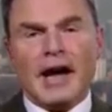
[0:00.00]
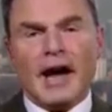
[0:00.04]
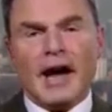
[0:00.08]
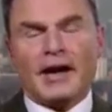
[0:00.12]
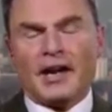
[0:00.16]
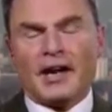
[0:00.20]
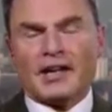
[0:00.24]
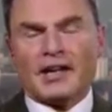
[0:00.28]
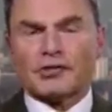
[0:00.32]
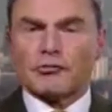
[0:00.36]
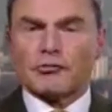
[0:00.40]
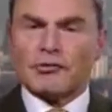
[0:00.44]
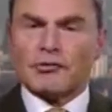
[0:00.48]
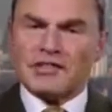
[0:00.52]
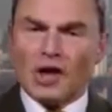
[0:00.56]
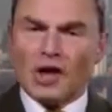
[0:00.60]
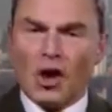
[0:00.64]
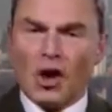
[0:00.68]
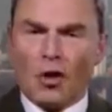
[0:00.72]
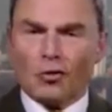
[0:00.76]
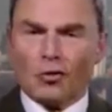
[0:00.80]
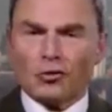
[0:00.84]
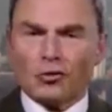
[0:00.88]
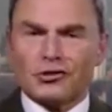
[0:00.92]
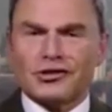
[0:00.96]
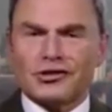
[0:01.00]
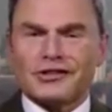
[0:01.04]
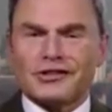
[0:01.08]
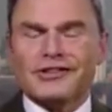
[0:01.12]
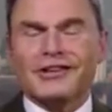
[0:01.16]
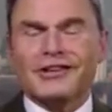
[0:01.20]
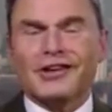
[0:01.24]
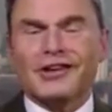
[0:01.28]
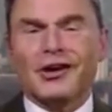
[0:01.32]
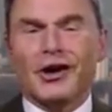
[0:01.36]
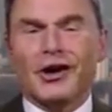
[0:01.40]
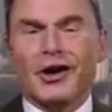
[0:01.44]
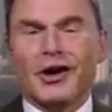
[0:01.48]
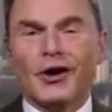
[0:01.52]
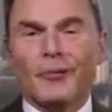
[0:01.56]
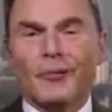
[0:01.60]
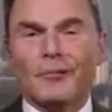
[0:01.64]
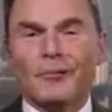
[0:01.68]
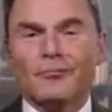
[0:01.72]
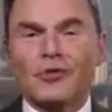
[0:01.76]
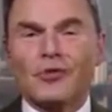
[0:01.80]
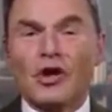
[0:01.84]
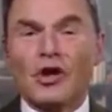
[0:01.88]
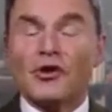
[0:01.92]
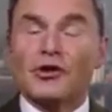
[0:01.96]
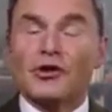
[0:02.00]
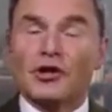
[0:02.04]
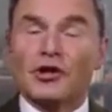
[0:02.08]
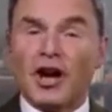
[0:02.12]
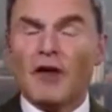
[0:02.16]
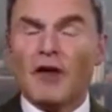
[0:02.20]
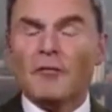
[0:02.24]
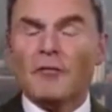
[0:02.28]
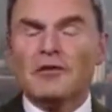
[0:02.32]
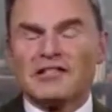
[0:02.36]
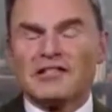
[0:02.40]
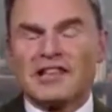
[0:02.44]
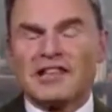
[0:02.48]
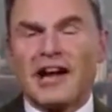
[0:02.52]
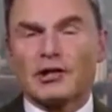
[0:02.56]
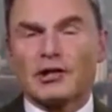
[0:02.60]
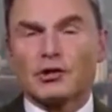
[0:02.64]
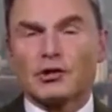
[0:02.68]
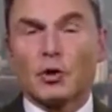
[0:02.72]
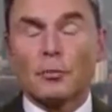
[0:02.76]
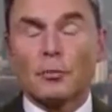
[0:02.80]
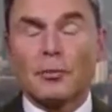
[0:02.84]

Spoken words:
And as a result, the government's had